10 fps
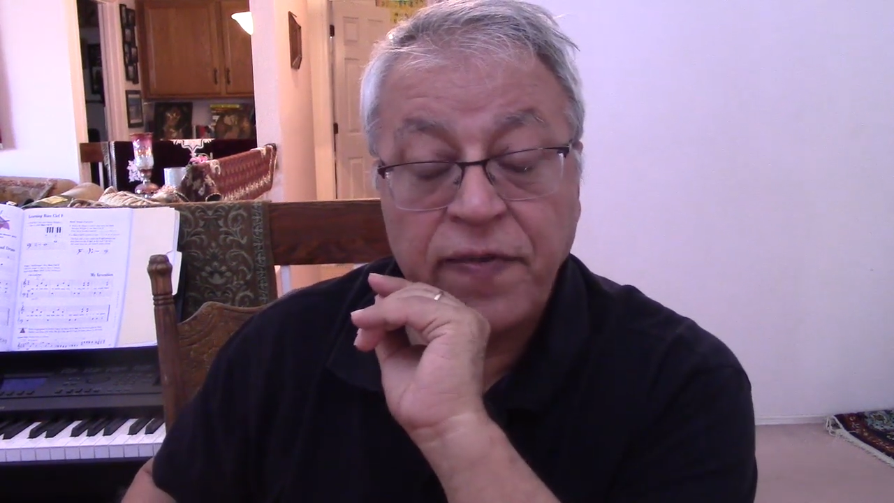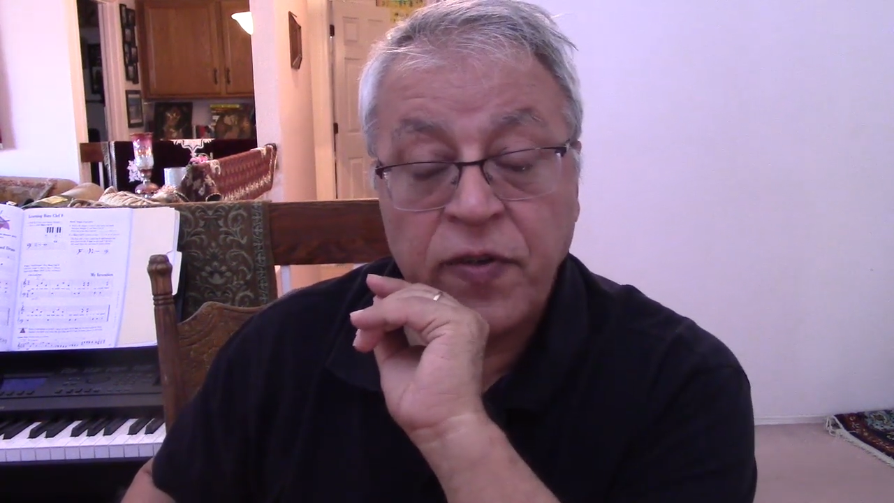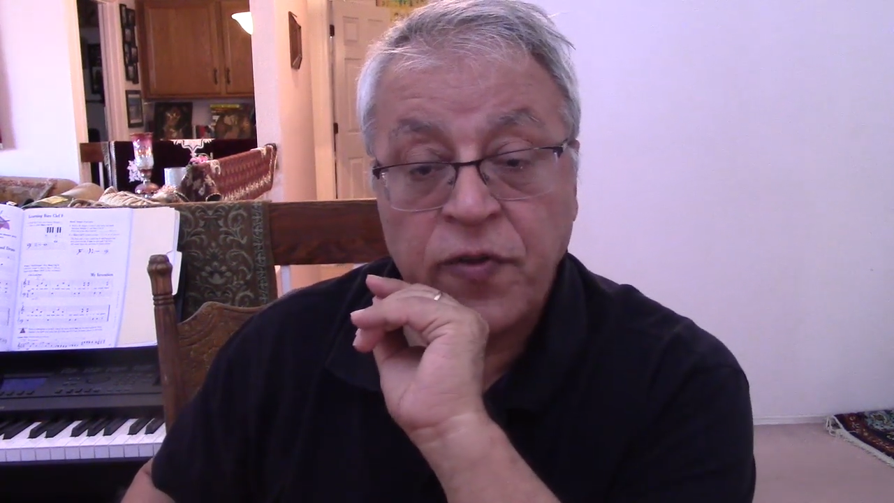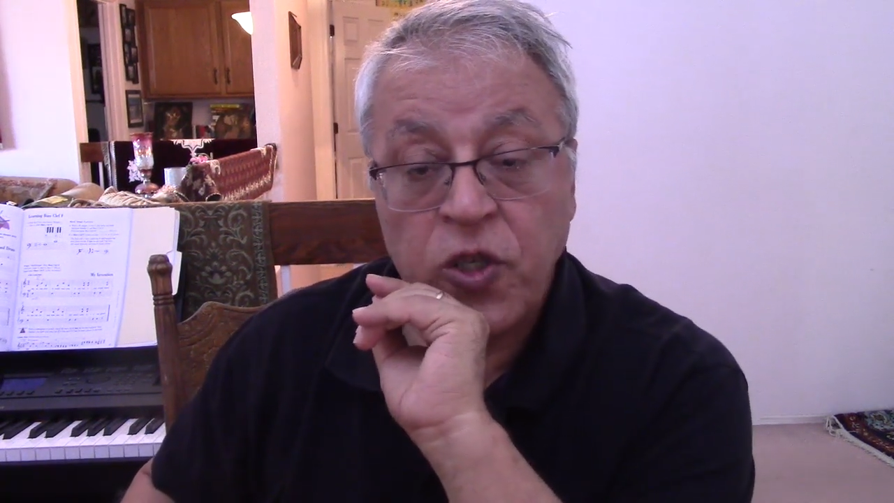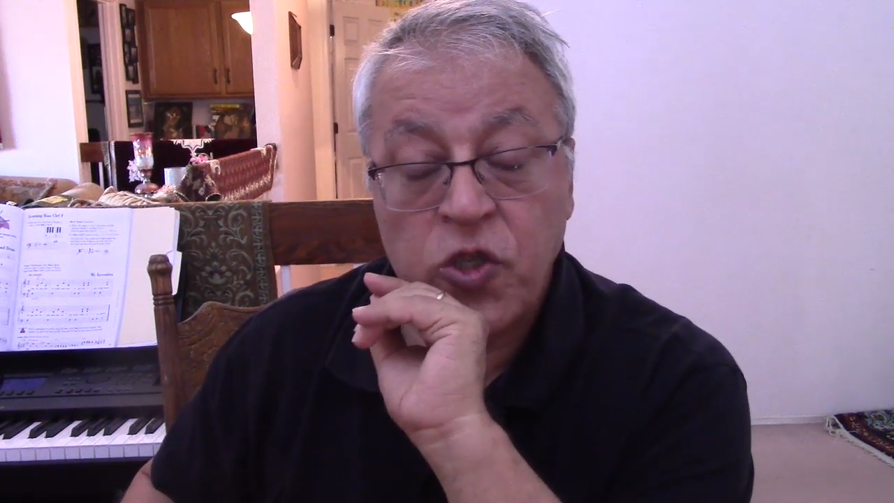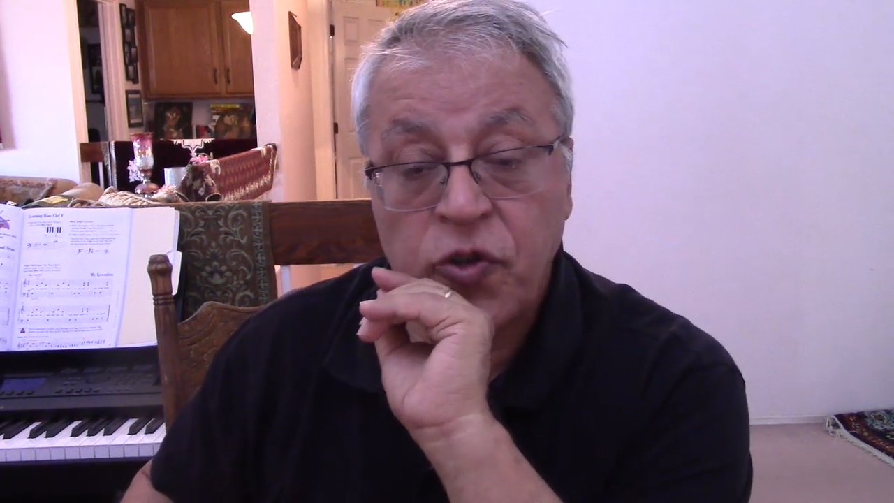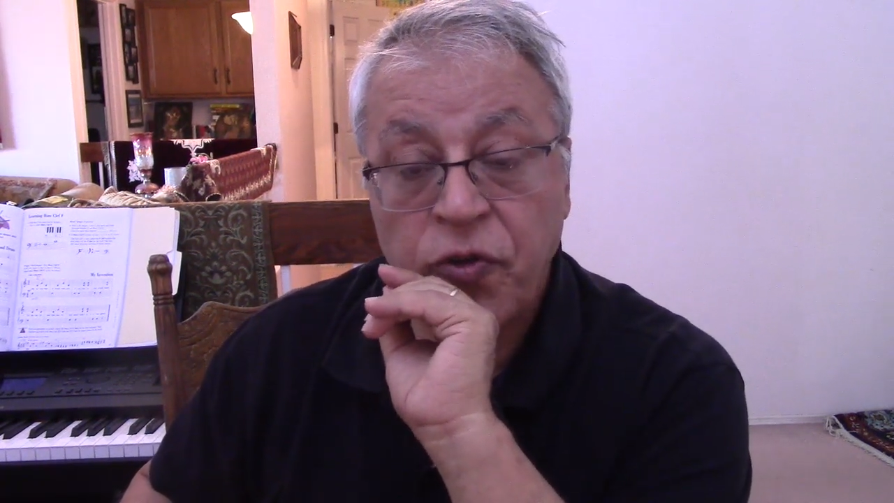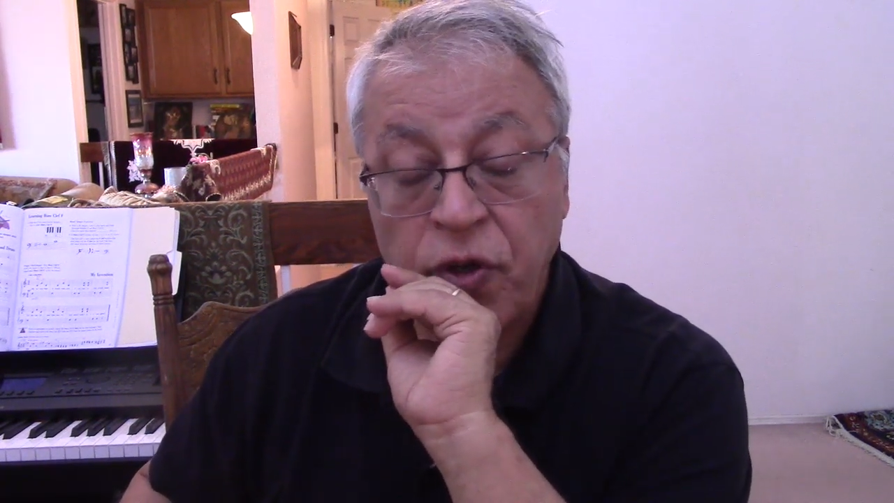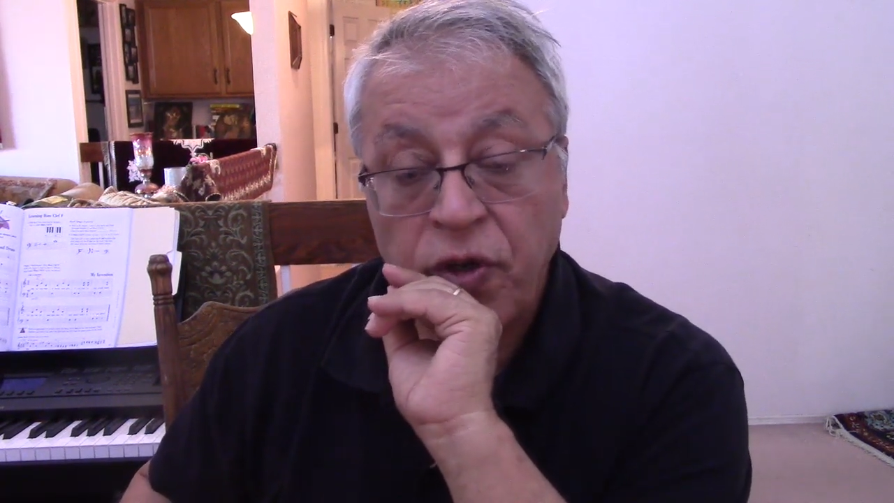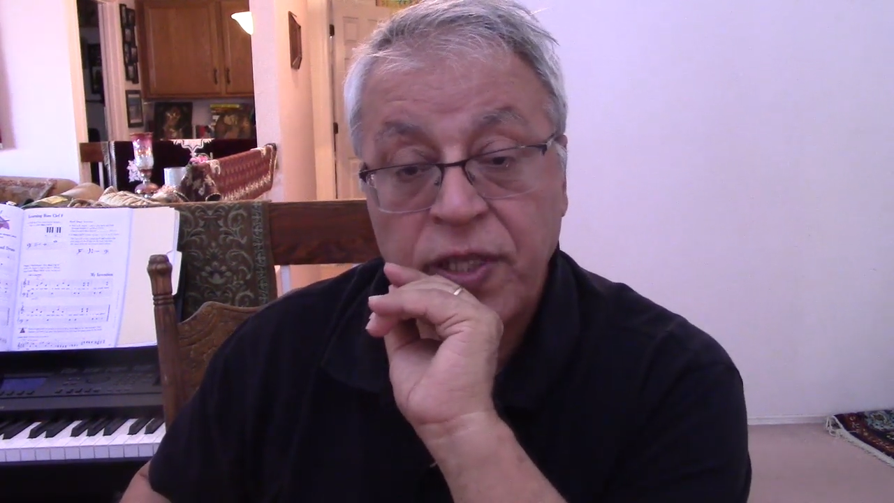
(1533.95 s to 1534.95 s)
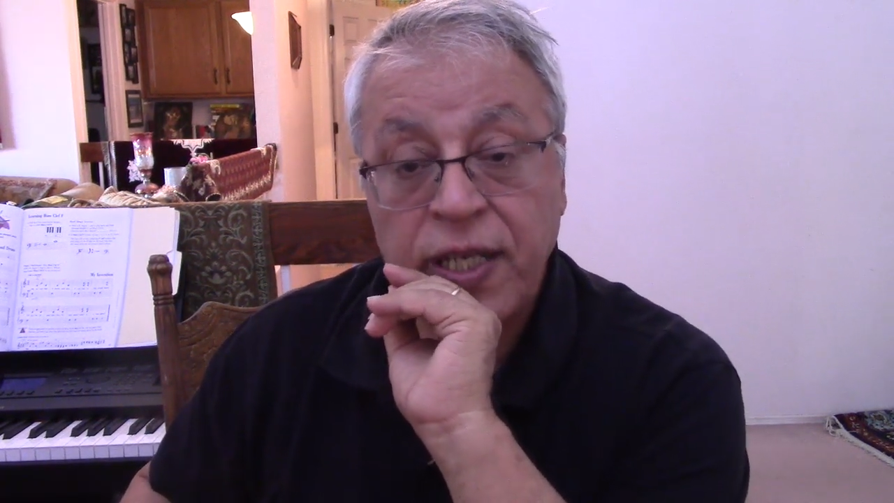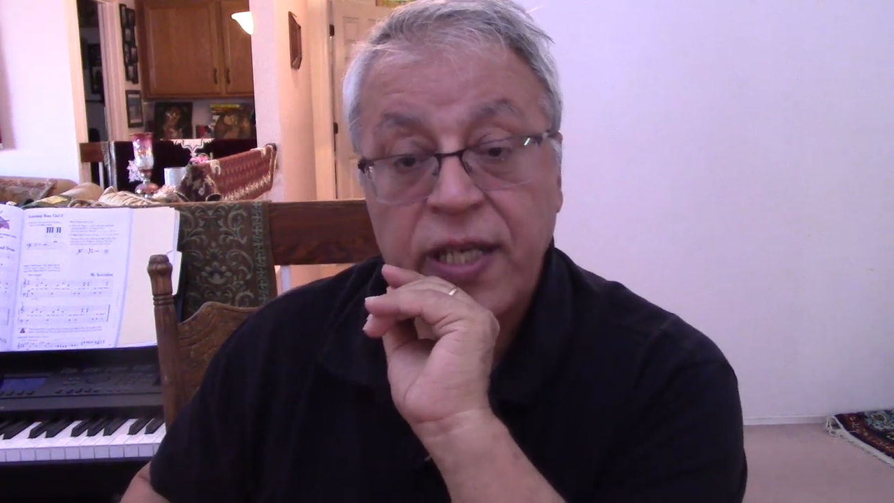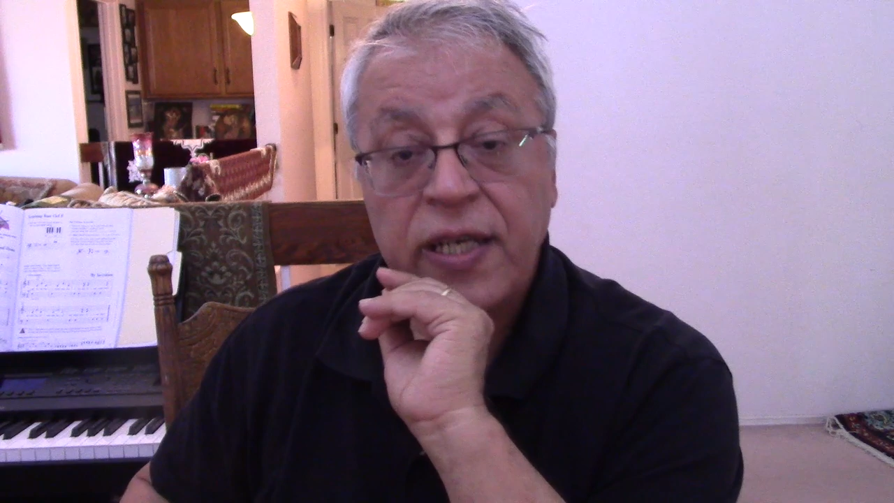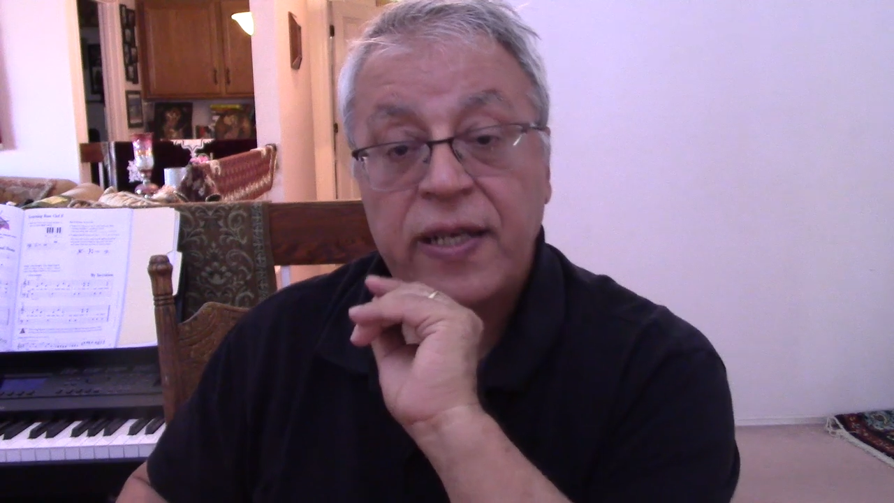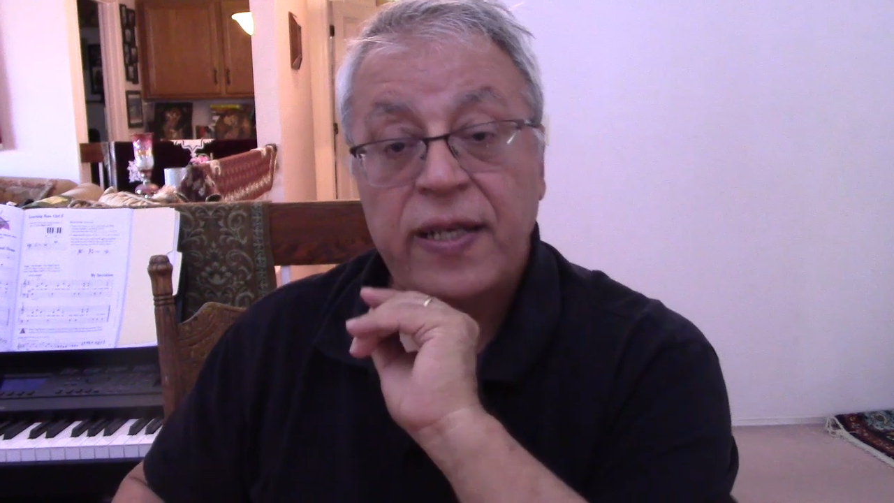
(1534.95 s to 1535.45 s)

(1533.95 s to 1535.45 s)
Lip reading: verse 30,